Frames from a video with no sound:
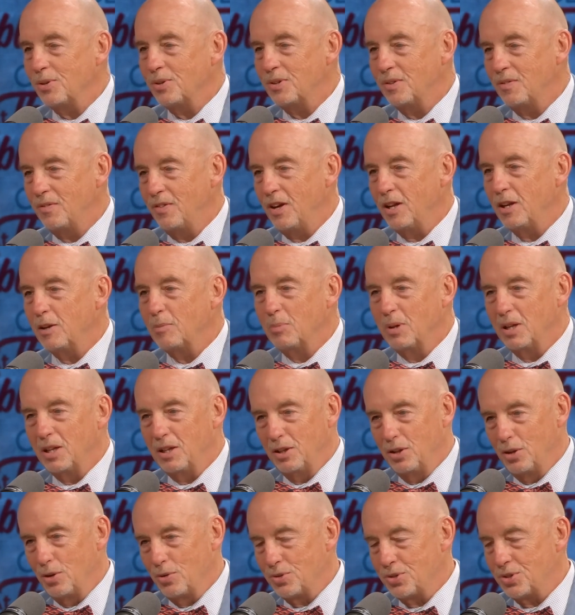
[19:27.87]
development
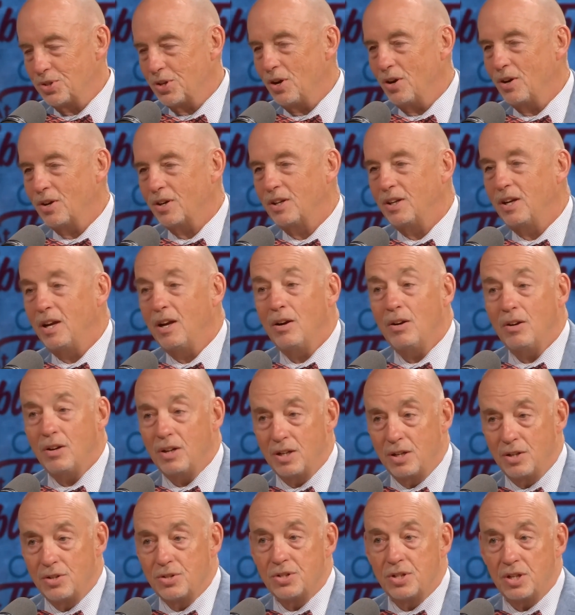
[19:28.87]
in those target
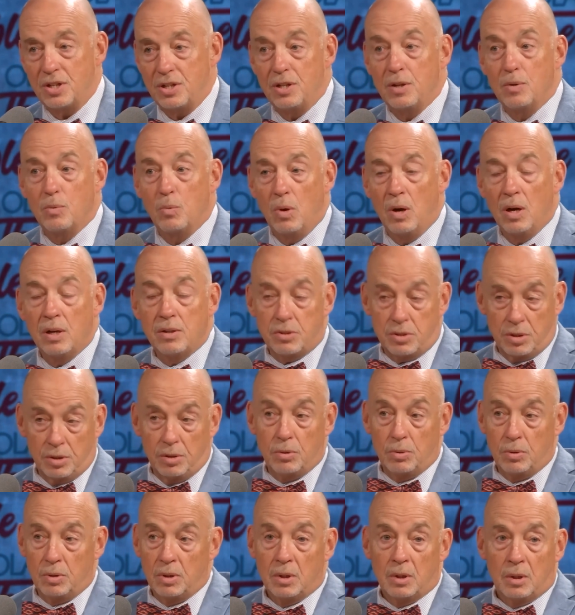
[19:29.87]
areas that you want
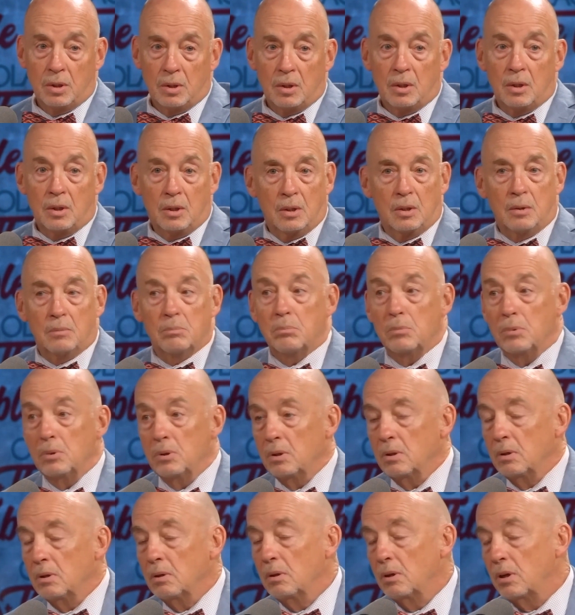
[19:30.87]
to
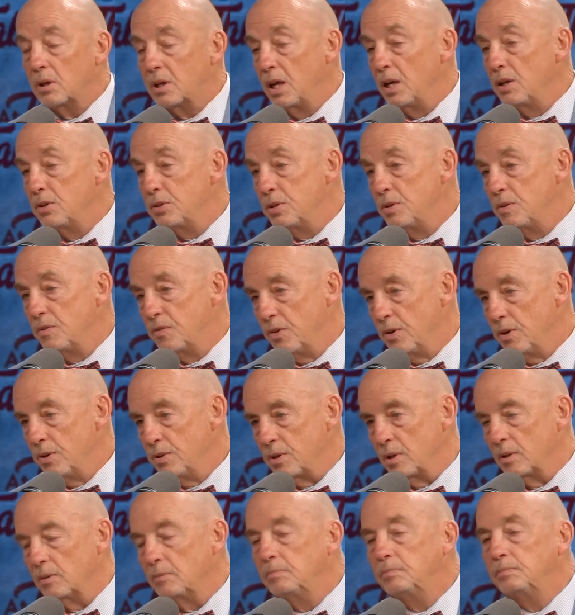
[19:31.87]
look into
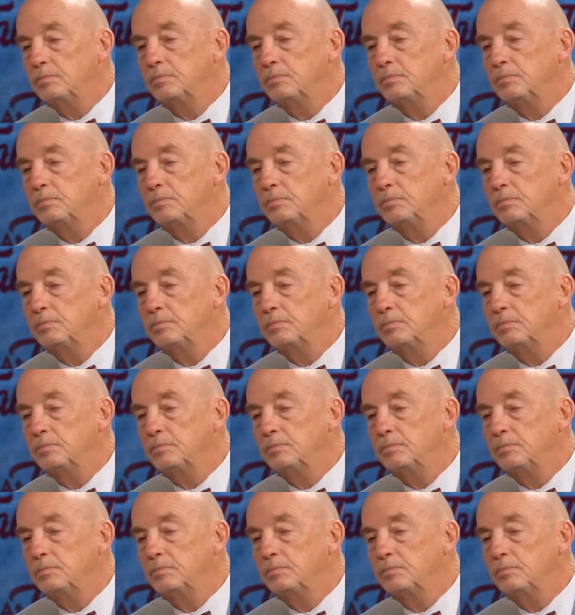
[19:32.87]
further.